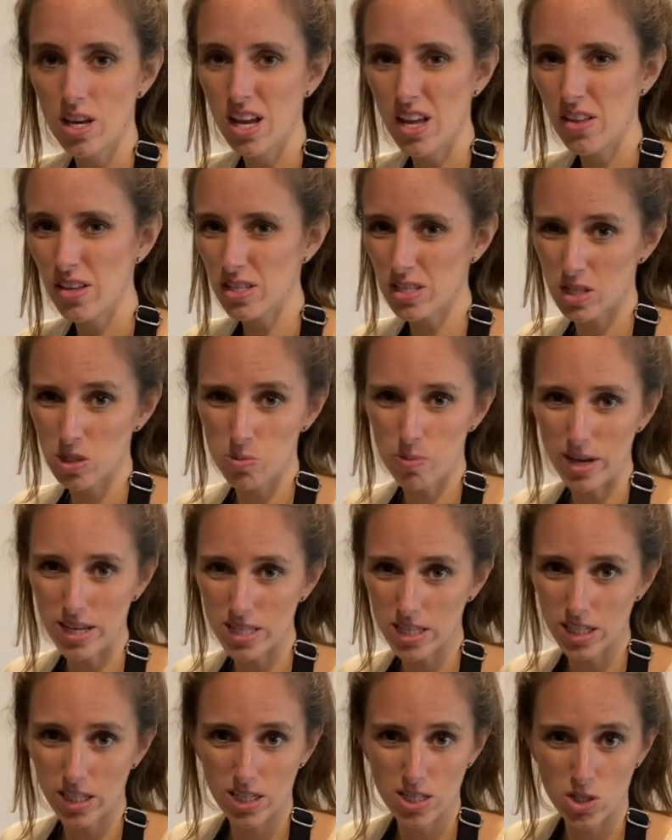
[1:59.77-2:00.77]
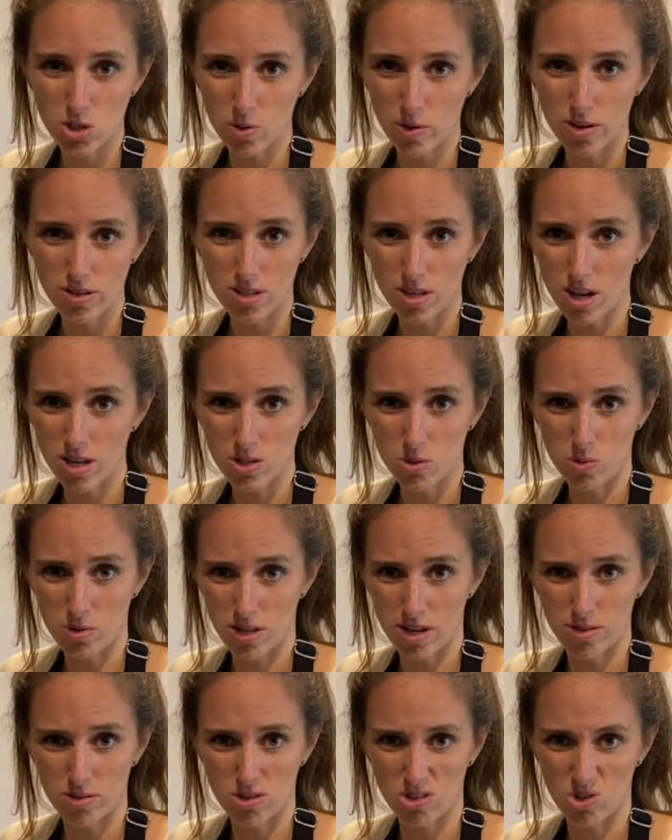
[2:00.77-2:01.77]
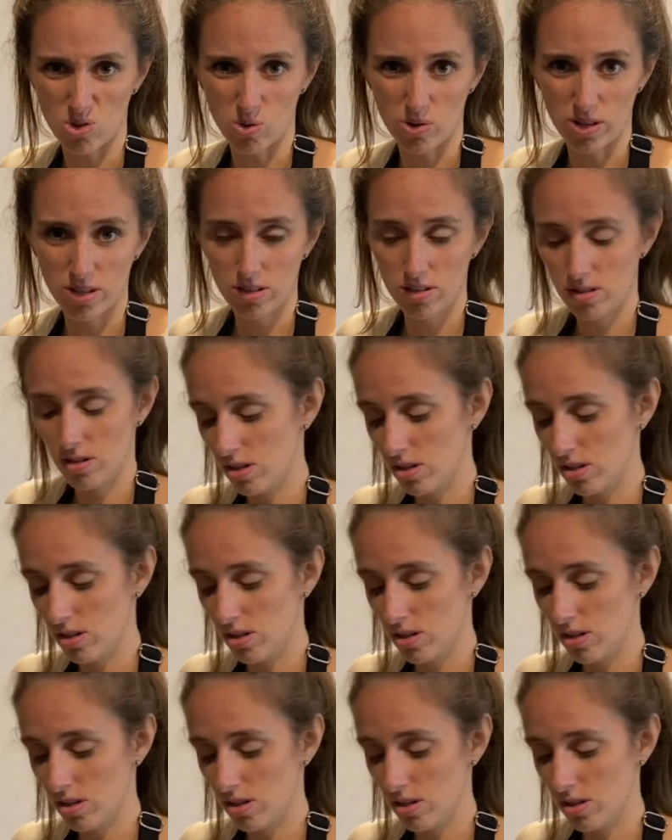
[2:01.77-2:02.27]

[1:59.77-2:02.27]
This is basically soy sauce without soy.